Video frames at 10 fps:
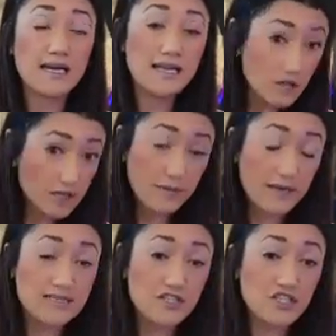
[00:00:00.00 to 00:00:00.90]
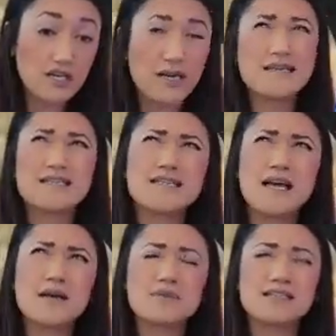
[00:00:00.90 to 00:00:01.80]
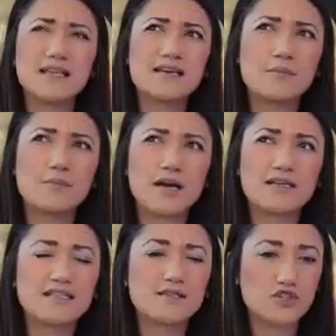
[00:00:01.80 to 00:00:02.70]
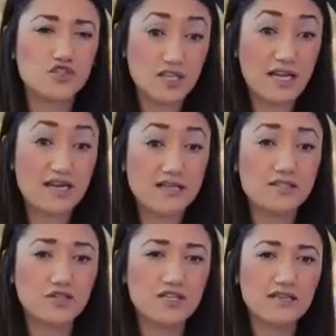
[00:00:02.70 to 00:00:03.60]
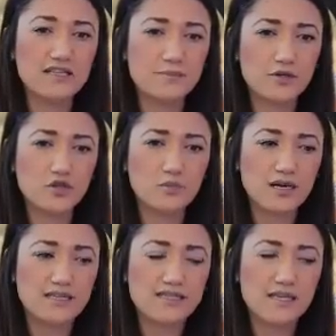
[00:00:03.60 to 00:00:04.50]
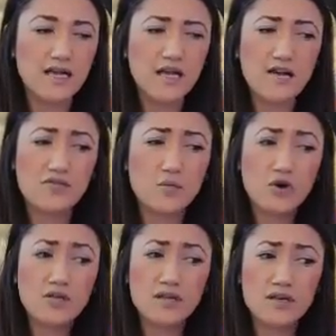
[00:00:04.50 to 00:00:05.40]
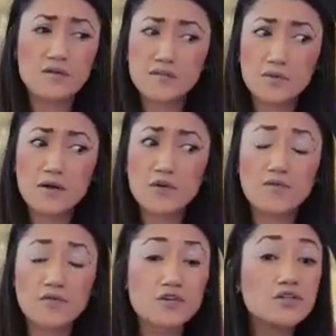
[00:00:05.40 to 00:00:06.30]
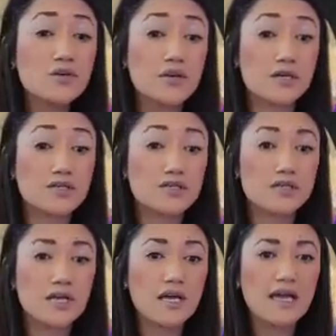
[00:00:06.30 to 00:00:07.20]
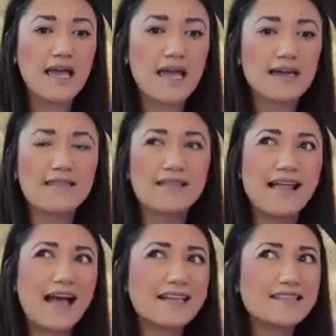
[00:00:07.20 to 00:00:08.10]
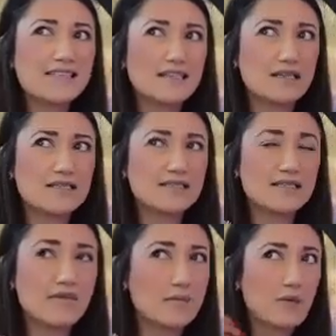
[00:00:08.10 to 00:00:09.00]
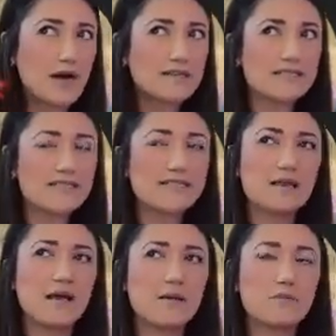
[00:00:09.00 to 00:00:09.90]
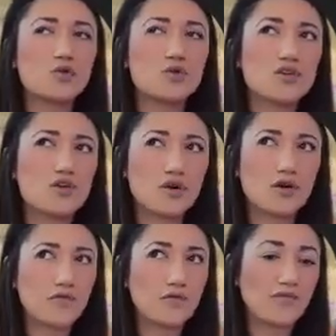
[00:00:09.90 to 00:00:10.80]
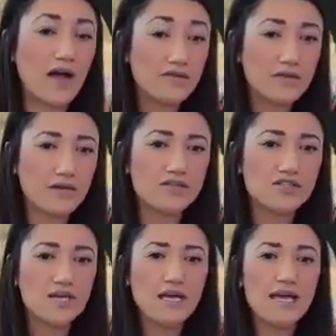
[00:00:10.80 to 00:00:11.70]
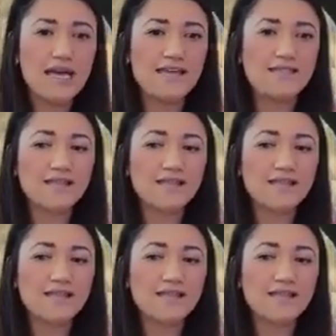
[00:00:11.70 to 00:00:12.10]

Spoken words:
healing meditation. And I did that sadhana practice, which sadhana is your daily spiritual practice, for more than it's probably over 2 years. And in the last, because I've been practicing Kundalini yoga for 5 years, in the